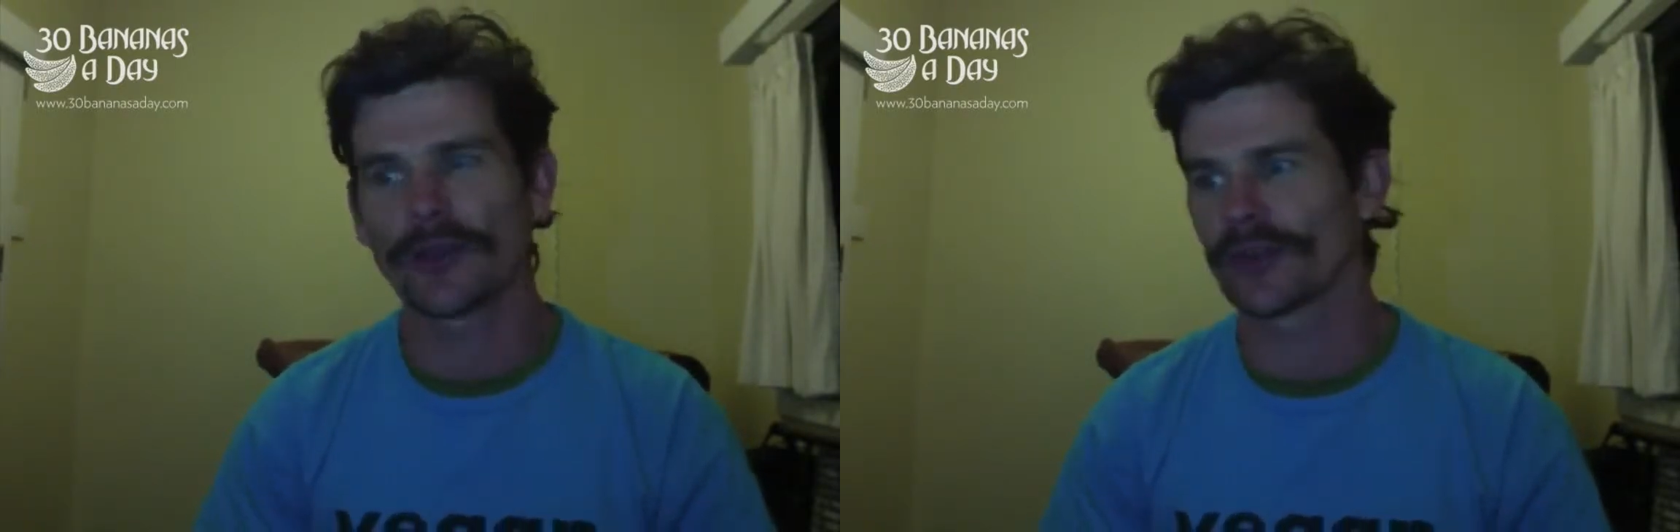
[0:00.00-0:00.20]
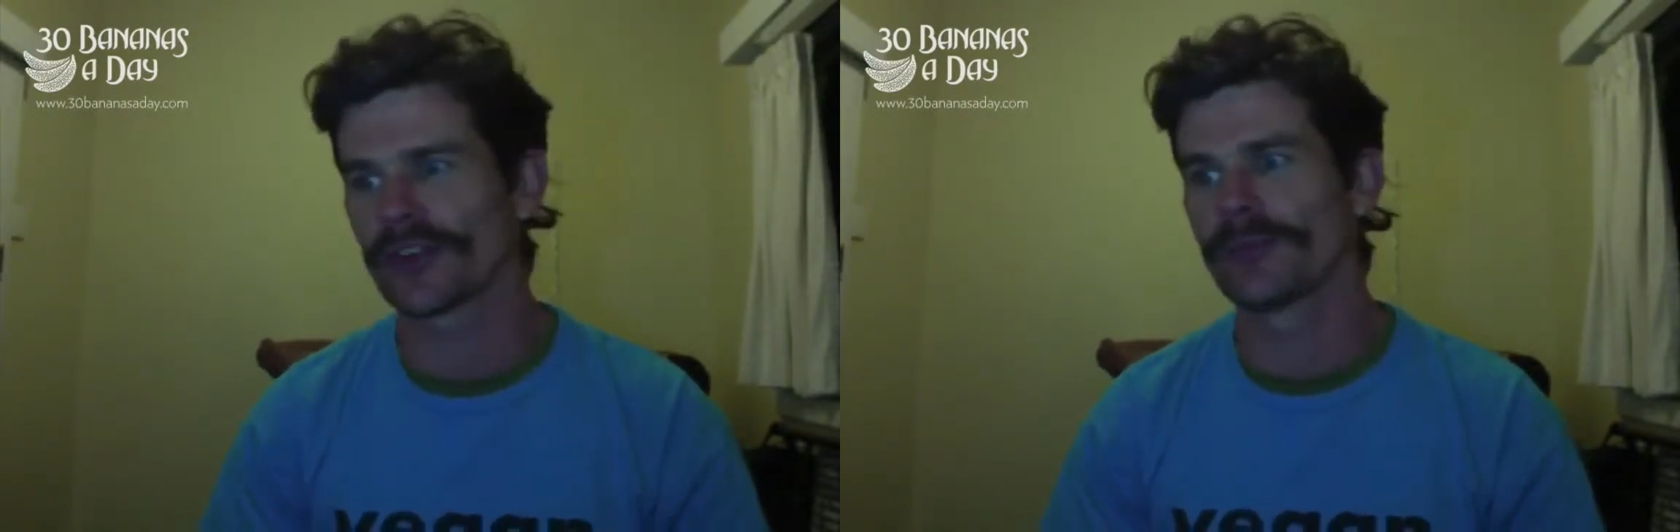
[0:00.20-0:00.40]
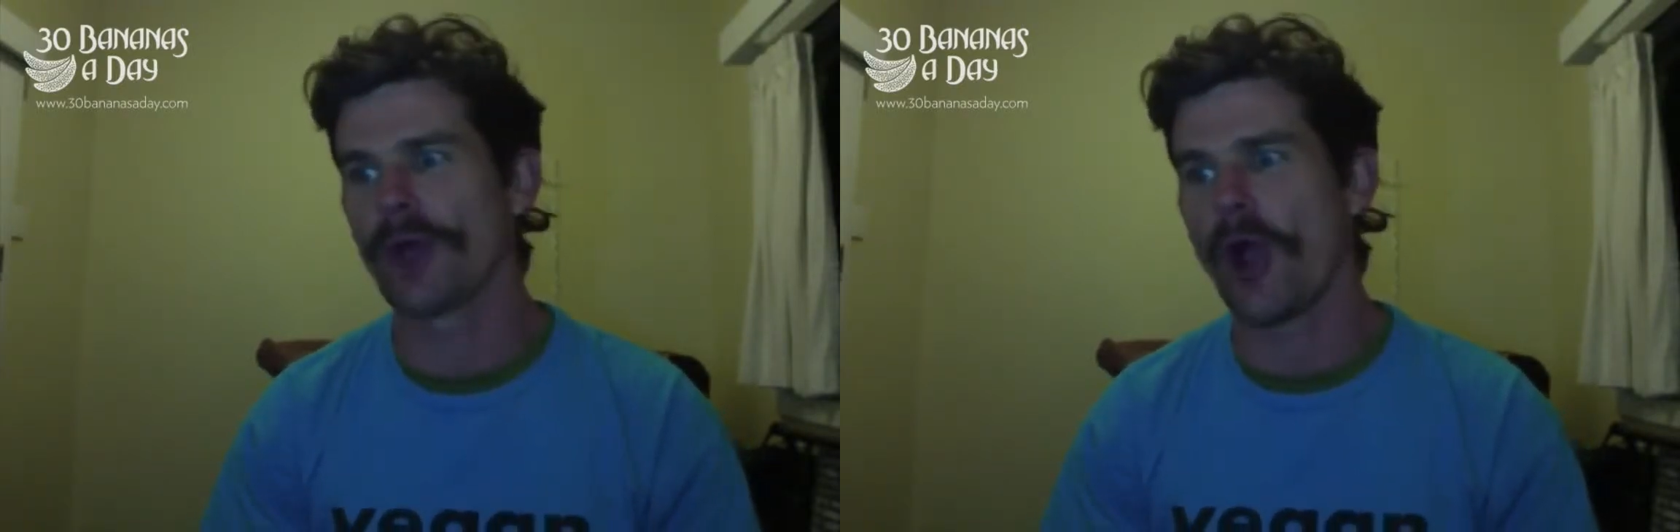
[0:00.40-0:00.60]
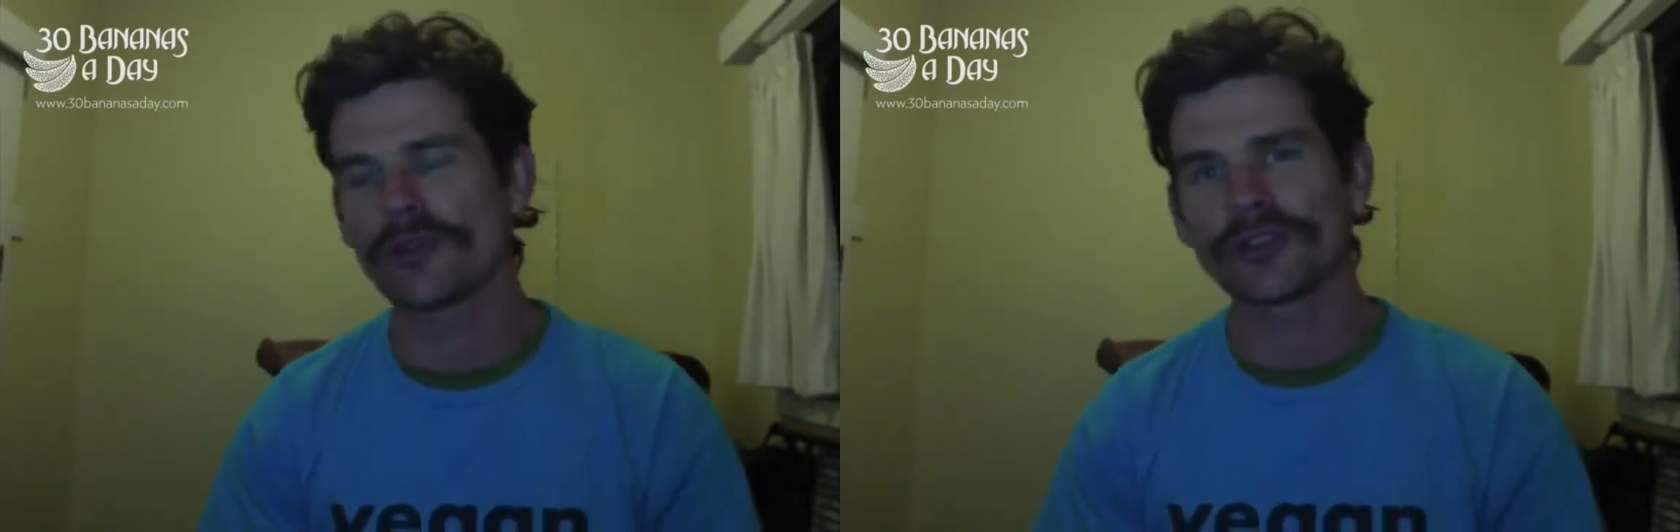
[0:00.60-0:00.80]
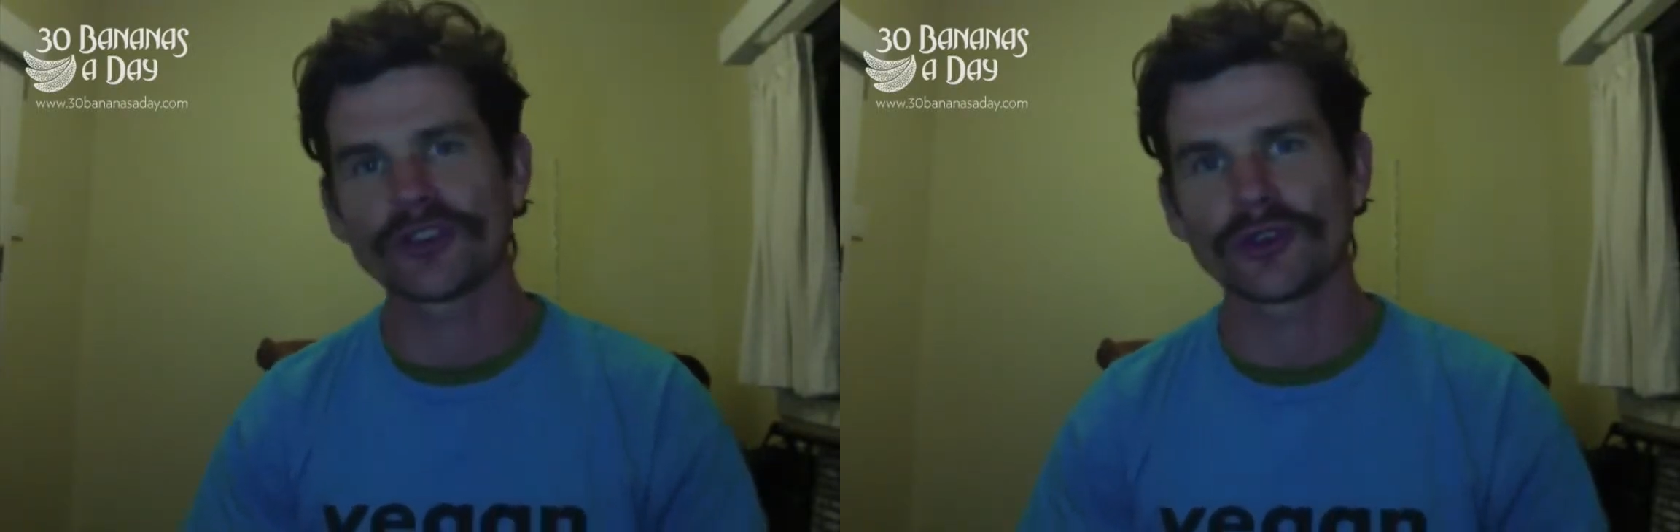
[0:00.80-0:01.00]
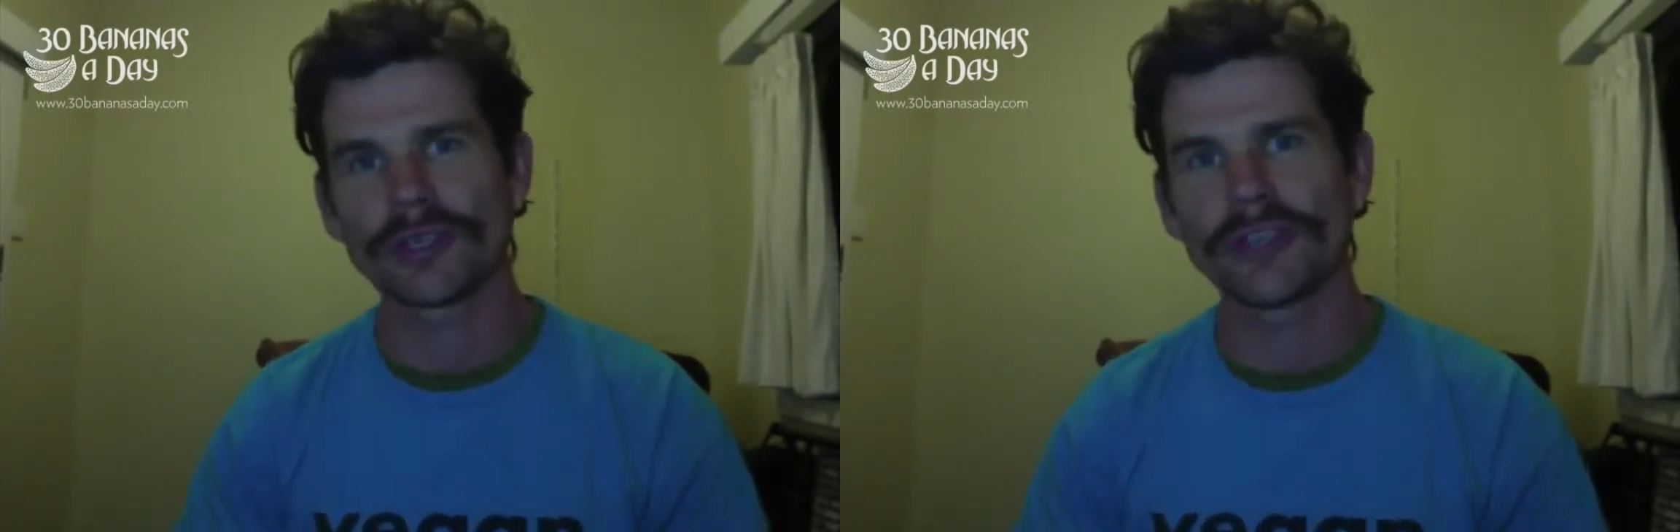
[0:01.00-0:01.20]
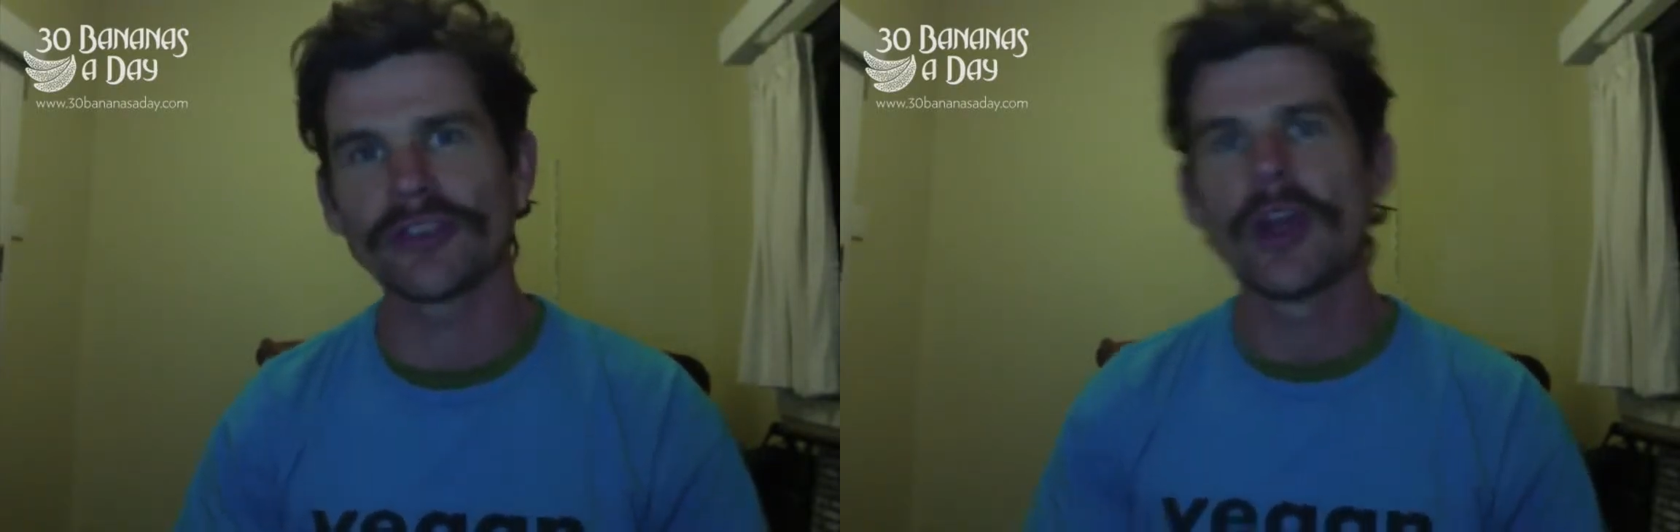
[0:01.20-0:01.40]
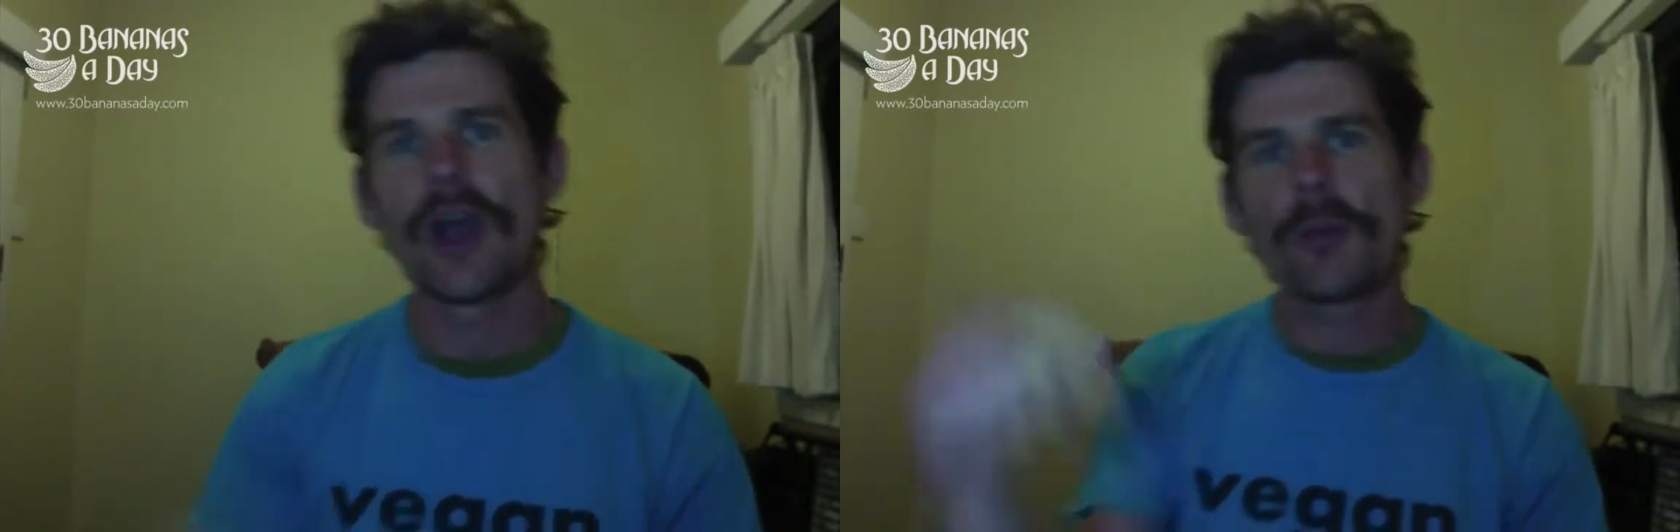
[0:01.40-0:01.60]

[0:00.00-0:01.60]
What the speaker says: heard of some horror stories.